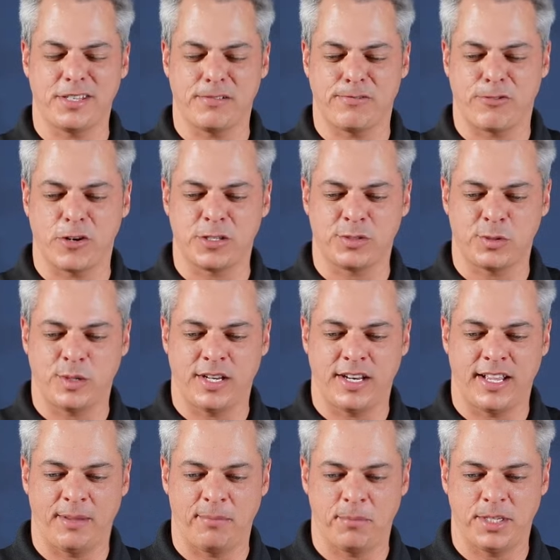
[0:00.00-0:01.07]
the first one
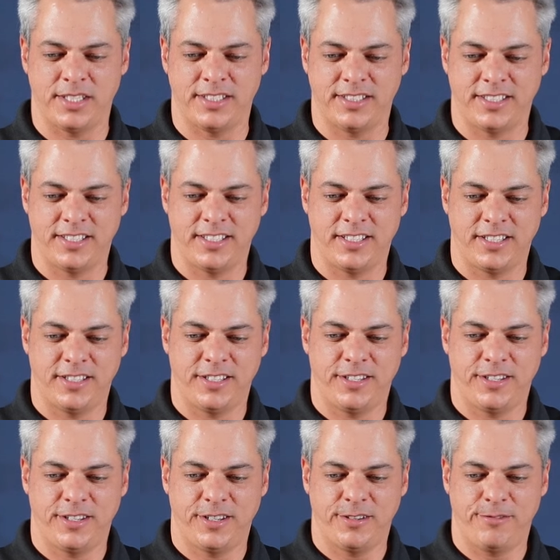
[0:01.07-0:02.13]
I'm
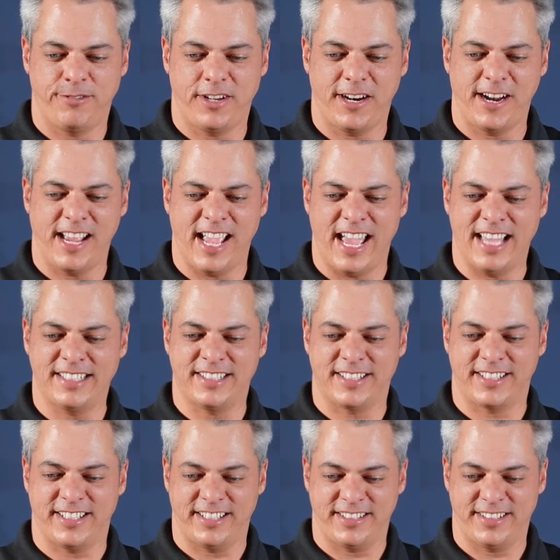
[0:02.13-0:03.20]
very
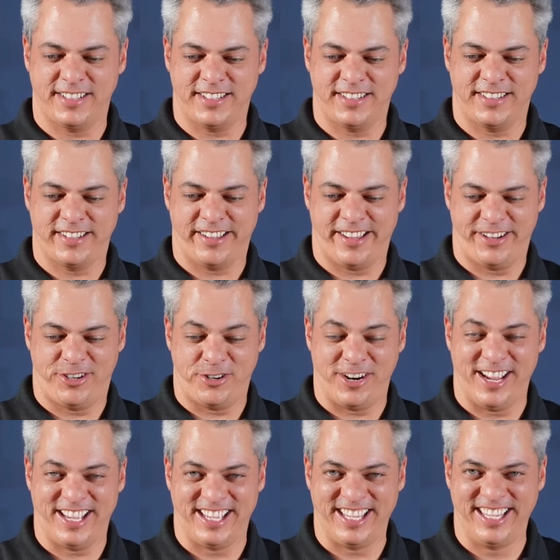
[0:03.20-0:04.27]
hesitant to
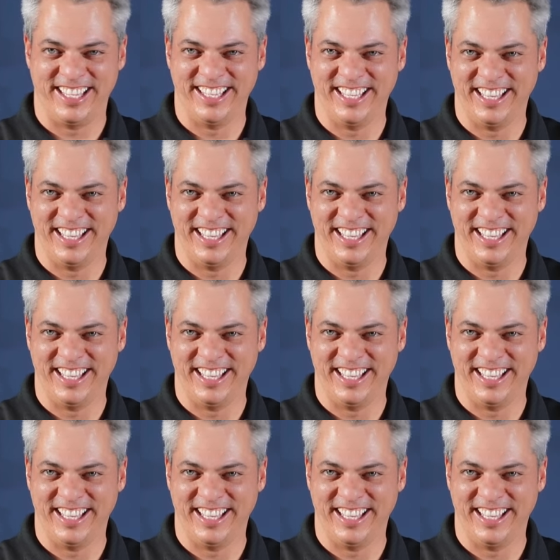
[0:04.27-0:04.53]
drink.